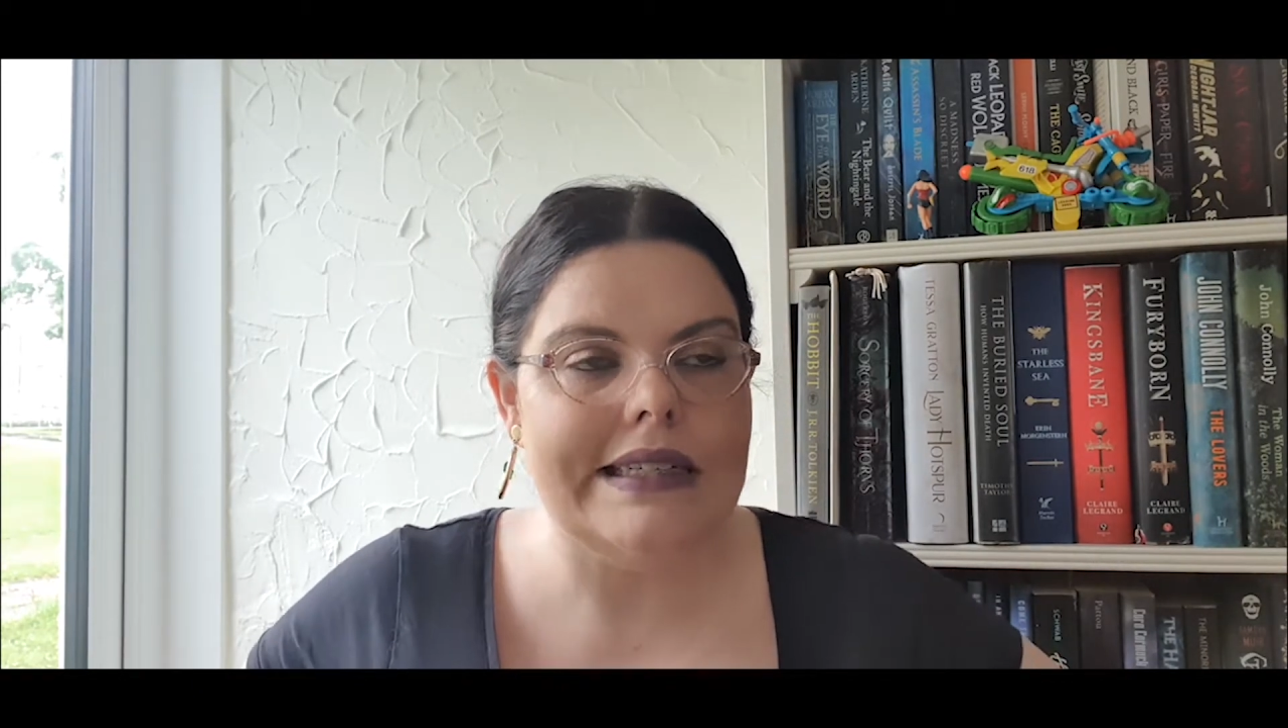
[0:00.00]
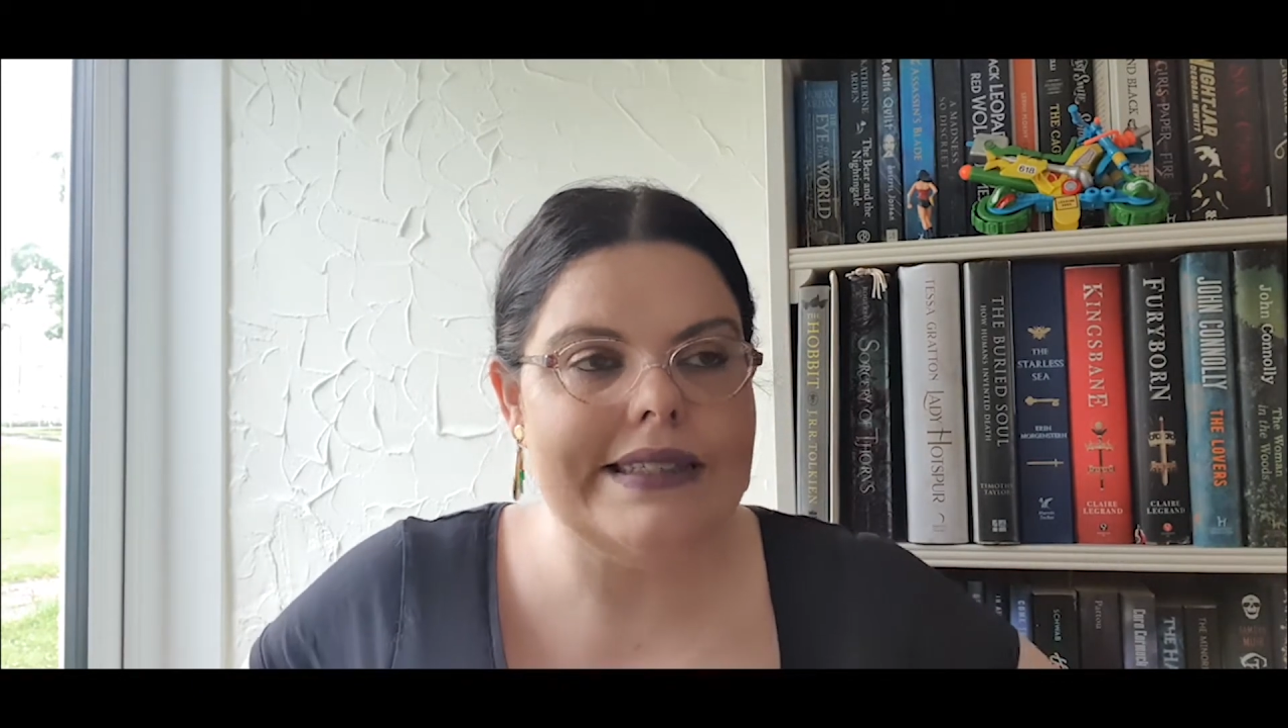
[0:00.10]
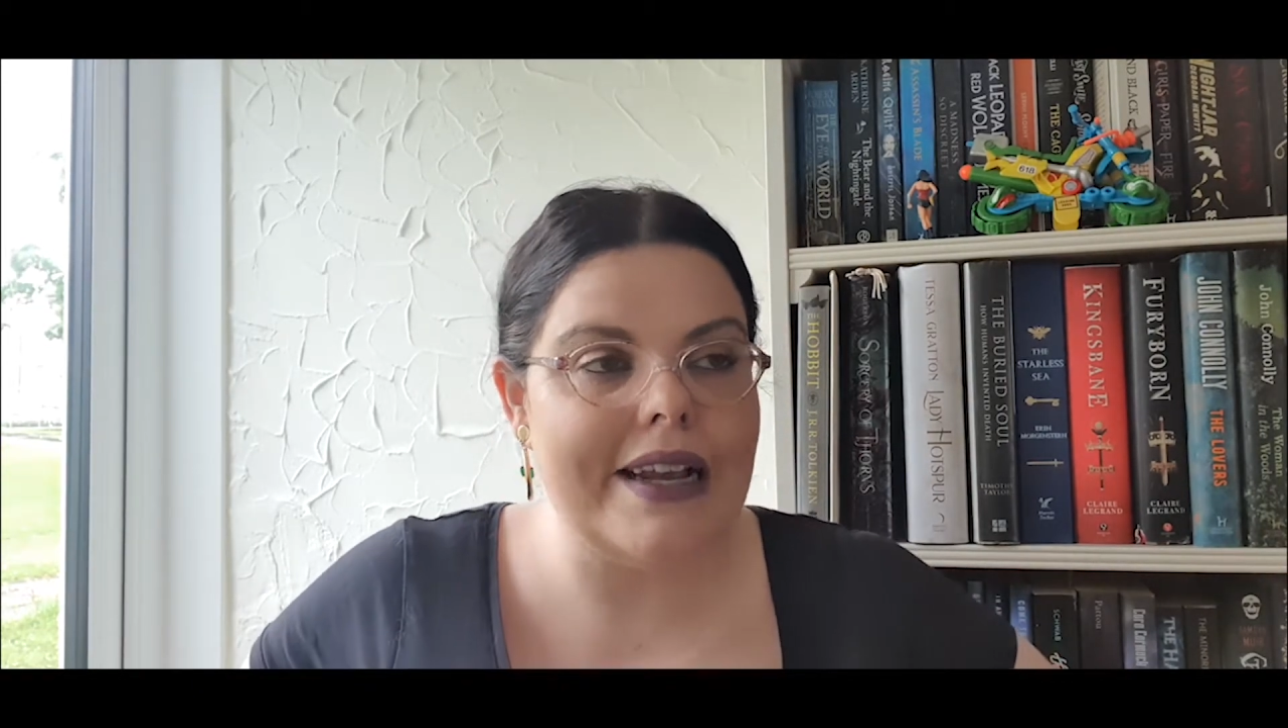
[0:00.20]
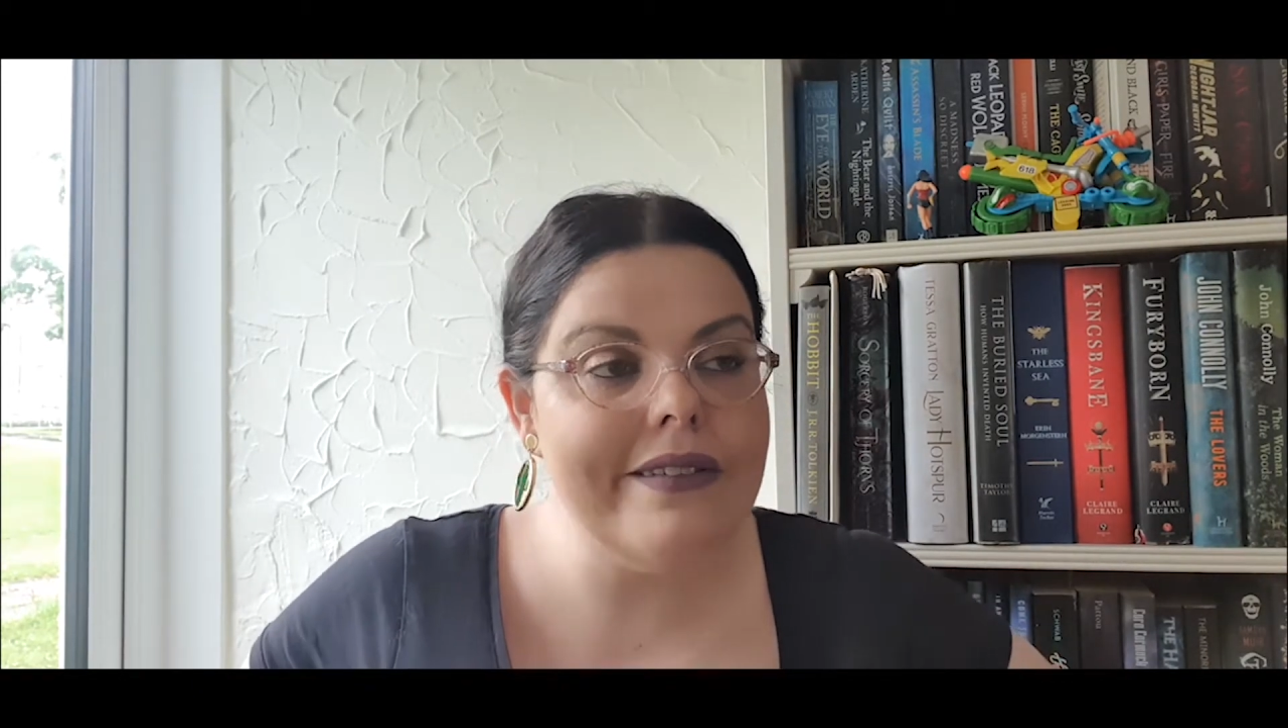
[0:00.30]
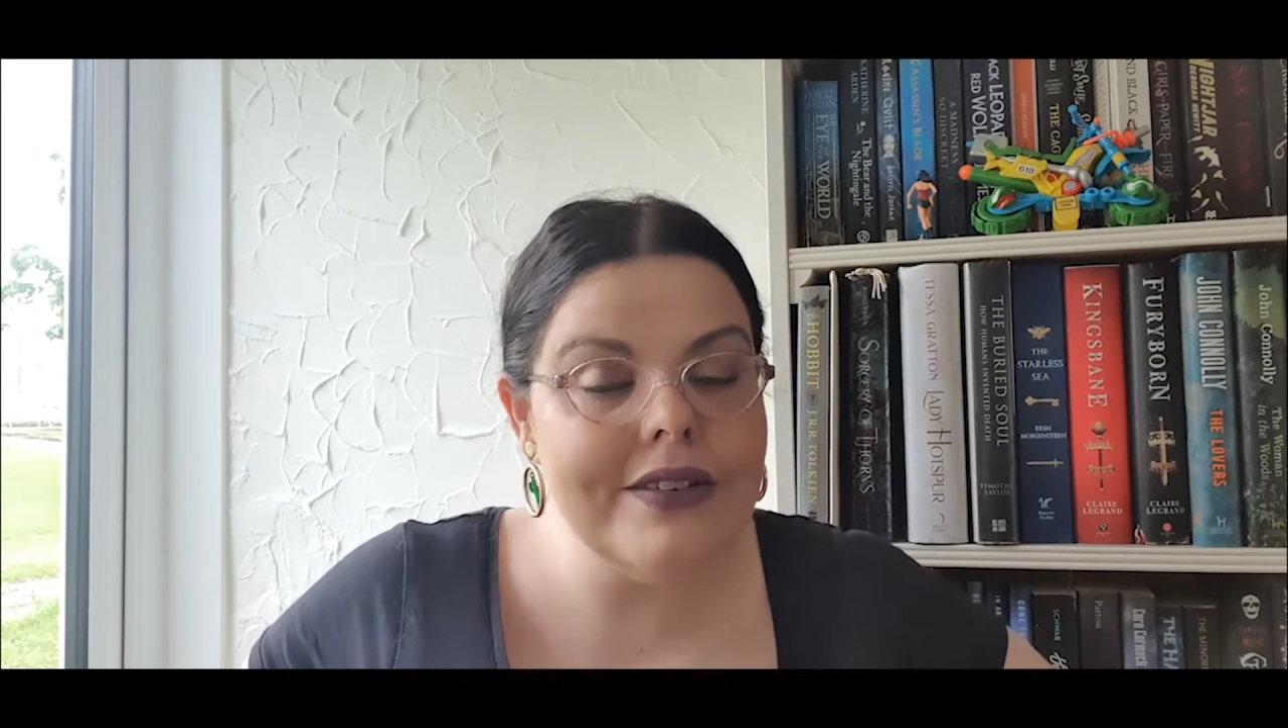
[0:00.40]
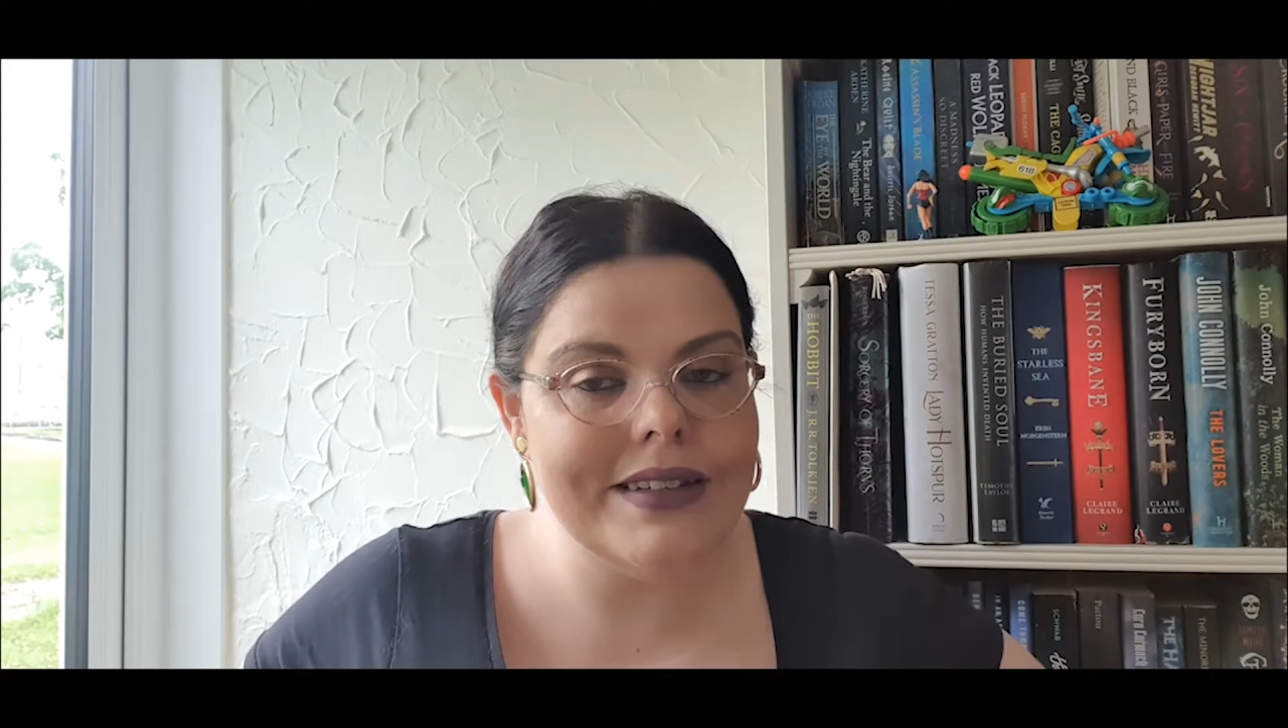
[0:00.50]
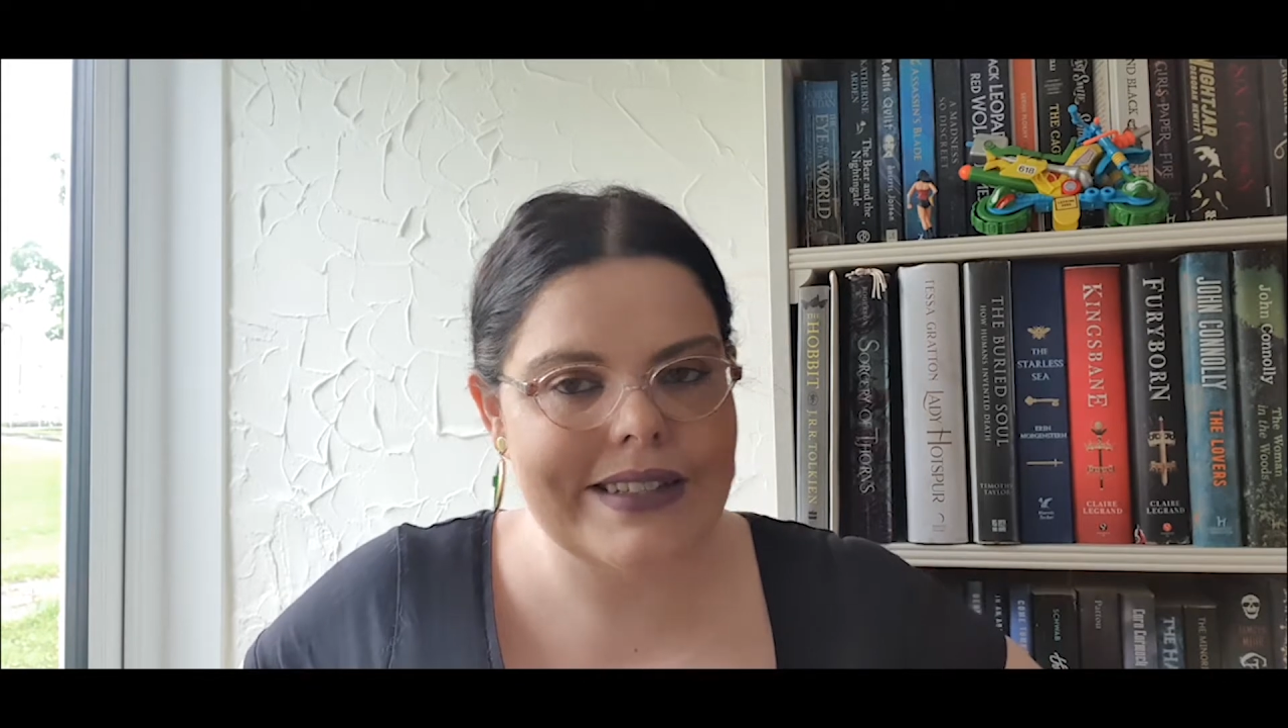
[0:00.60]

different